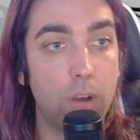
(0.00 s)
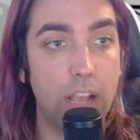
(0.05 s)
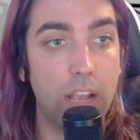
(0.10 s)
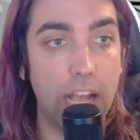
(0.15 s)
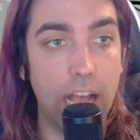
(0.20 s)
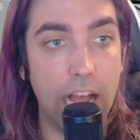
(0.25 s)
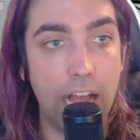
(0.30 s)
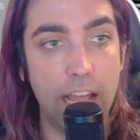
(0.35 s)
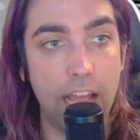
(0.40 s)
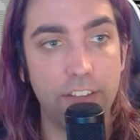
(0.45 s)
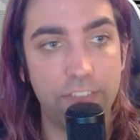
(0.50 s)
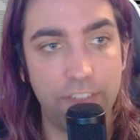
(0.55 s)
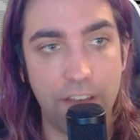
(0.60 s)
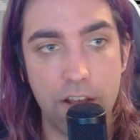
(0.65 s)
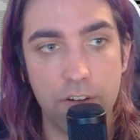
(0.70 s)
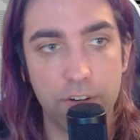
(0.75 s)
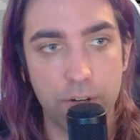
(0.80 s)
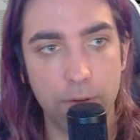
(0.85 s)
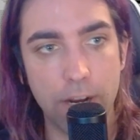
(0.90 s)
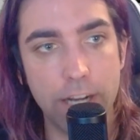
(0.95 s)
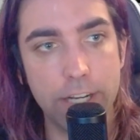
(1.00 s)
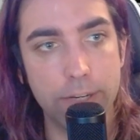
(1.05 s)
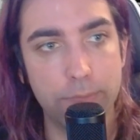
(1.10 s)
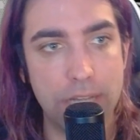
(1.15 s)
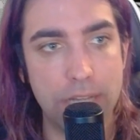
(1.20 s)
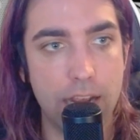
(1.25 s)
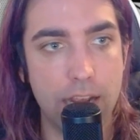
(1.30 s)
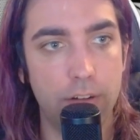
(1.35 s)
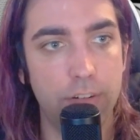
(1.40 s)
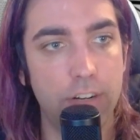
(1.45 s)
I found a random
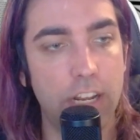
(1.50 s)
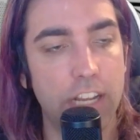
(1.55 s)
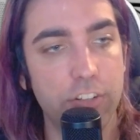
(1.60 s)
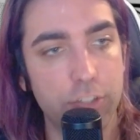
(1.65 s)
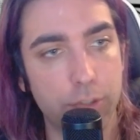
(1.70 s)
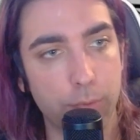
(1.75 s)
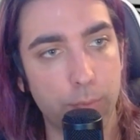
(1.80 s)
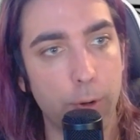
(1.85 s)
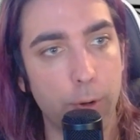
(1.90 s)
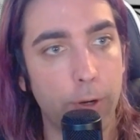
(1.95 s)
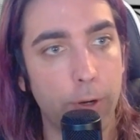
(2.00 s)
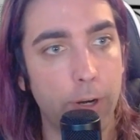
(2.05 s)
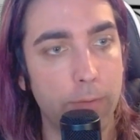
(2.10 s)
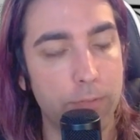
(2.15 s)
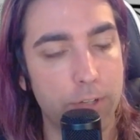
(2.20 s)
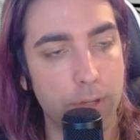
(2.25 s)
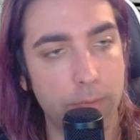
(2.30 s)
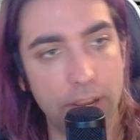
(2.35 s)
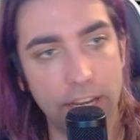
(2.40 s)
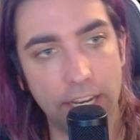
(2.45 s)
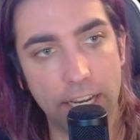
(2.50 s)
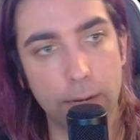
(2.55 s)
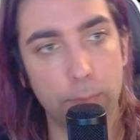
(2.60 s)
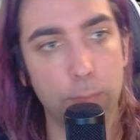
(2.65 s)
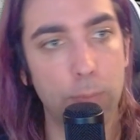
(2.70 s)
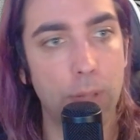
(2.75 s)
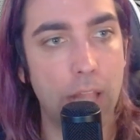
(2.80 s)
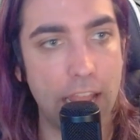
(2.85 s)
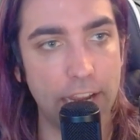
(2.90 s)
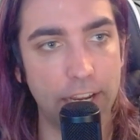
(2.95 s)
town. I used a program to make it
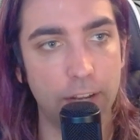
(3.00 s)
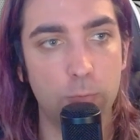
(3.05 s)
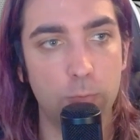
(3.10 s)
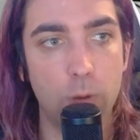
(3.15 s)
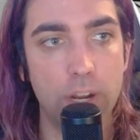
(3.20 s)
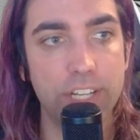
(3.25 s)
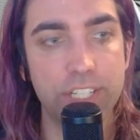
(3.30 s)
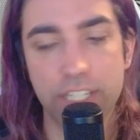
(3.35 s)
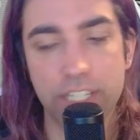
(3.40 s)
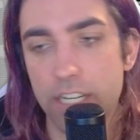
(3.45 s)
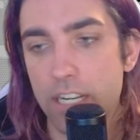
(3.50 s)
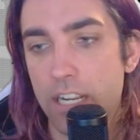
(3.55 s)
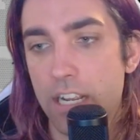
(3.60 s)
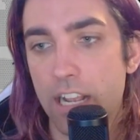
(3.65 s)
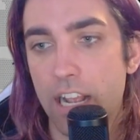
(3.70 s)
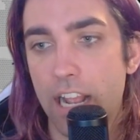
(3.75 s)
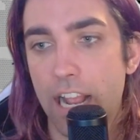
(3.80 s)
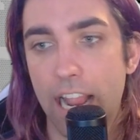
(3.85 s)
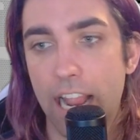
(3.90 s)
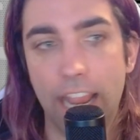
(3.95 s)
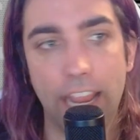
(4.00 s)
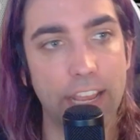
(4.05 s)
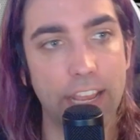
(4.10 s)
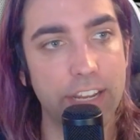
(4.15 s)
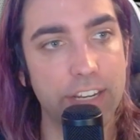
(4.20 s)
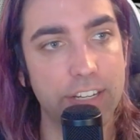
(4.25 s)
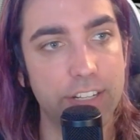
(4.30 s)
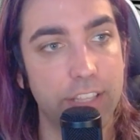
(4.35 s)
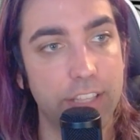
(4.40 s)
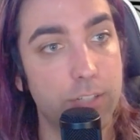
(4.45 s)
black and white,
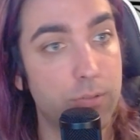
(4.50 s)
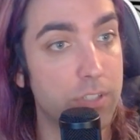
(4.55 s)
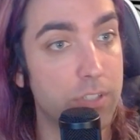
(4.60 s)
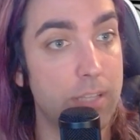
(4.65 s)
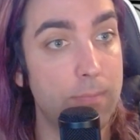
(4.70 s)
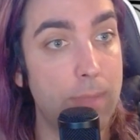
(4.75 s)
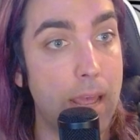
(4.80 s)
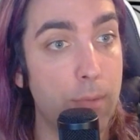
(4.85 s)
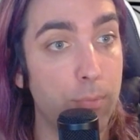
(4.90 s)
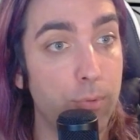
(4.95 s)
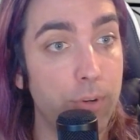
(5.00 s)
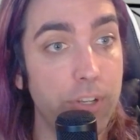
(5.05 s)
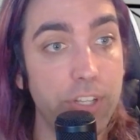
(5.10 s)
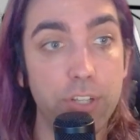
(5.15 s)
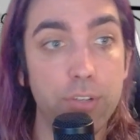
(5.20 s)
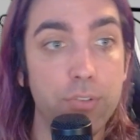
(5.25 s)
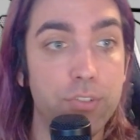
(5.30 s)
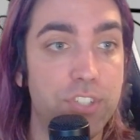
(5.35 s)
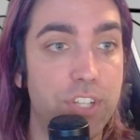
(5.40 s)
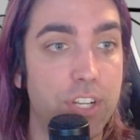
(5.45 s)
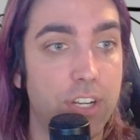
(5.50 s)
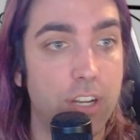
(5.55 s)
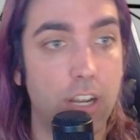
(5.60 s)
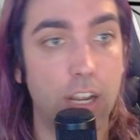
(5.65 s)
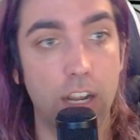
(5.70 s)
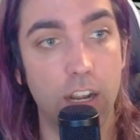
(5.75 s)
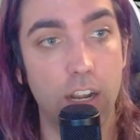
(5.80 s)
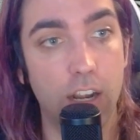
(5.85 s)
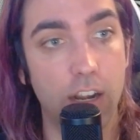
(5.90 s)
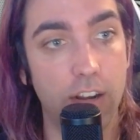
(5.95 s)
and this was the map we used
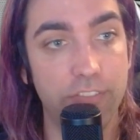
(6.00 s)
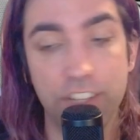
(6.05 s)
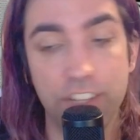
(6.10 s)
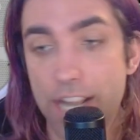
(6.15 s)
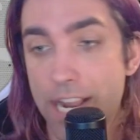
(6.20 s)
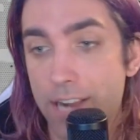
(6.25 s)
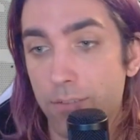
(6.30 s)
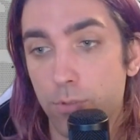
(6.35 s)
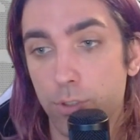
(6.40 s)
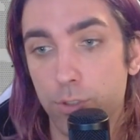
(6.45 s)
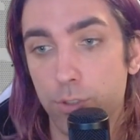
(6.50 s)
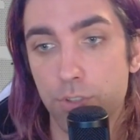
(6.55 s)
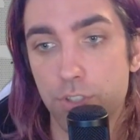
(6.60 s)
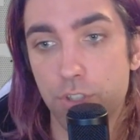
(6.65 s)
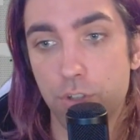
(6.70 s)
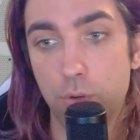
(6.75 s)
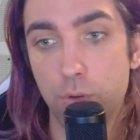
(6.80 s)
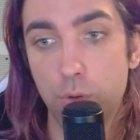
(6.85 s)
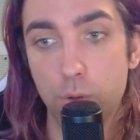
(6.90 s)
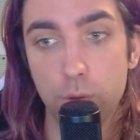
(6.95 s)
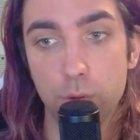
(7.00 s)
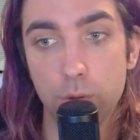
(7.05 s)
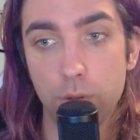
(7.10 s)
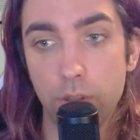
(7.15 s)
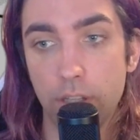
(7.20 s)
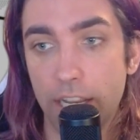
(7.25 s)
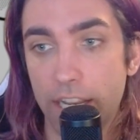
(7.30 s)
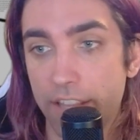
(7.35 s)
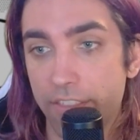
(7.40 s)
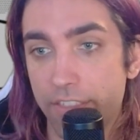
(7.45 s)
of the town, which was
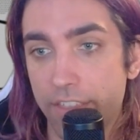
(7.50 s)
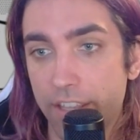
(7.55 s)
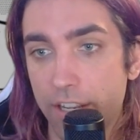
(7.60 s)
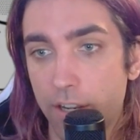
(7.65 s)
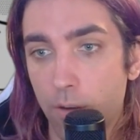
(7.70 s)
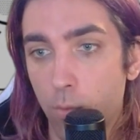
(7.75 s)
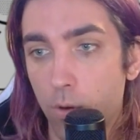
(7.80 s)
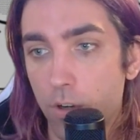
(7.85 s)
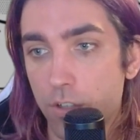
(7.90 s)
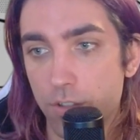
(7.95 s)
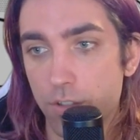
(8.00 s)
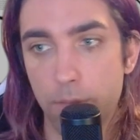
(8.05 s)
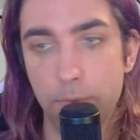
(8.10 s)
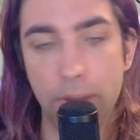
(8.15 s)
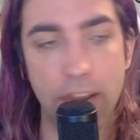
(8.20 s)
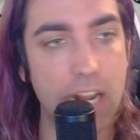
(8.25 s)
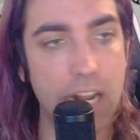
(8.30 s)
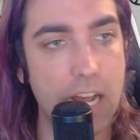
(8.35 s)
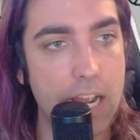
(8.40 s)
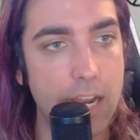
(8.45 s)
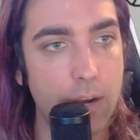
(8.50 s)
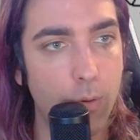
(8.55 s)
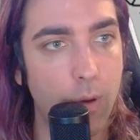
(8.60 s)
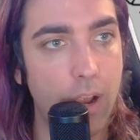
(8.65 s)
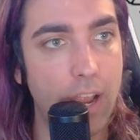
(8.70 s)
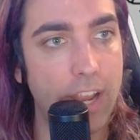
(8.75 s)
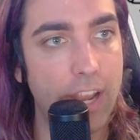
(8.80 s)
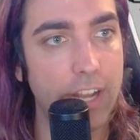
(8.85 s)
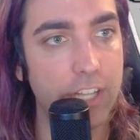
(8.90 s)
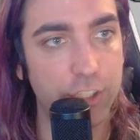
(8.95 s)
cool. I think it works with the main
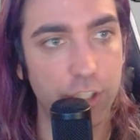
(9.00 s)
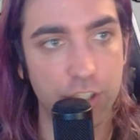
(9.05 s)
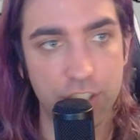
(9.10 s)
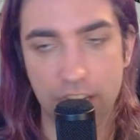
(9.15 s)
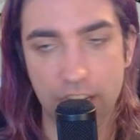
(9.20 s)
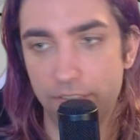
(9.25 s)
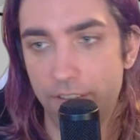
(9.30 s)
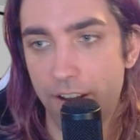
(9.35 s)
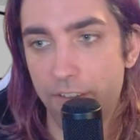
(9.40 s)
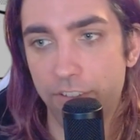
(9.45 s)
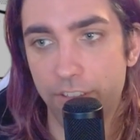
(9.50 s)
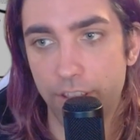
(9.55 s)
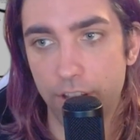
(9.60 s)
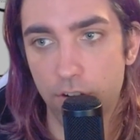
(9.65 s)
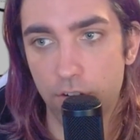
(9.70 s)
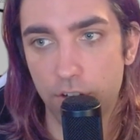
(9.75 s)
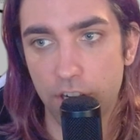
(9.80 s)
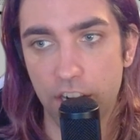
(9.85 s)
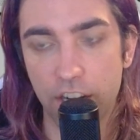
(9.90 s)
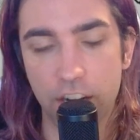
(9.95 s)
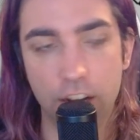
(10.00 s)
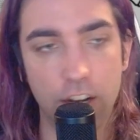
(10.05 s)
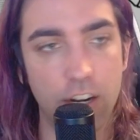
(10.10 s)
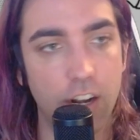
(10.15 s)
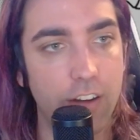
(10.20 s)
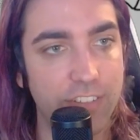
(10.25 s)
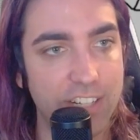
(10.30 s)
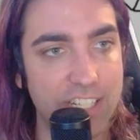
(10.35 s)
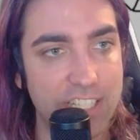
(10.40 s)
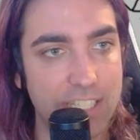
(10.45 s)
highway and shows kind of everything all kind of cut off and